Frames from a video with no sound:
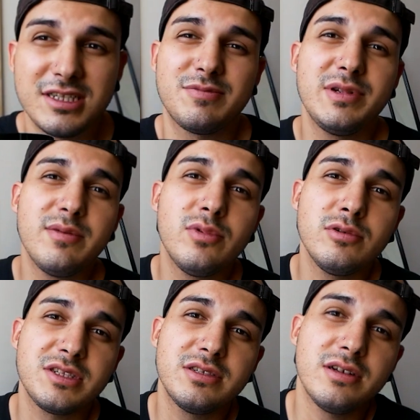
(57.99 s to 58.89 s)

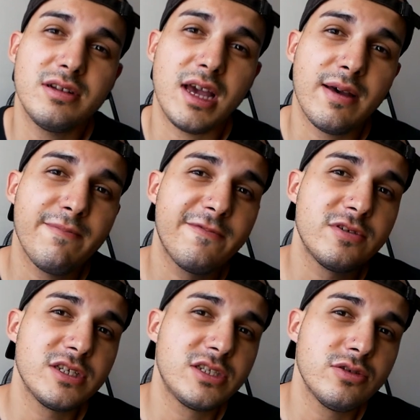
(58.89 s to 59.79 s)
Speedbooster
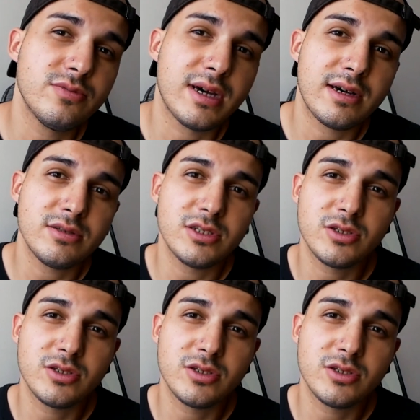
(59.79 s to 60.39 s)
M42 mount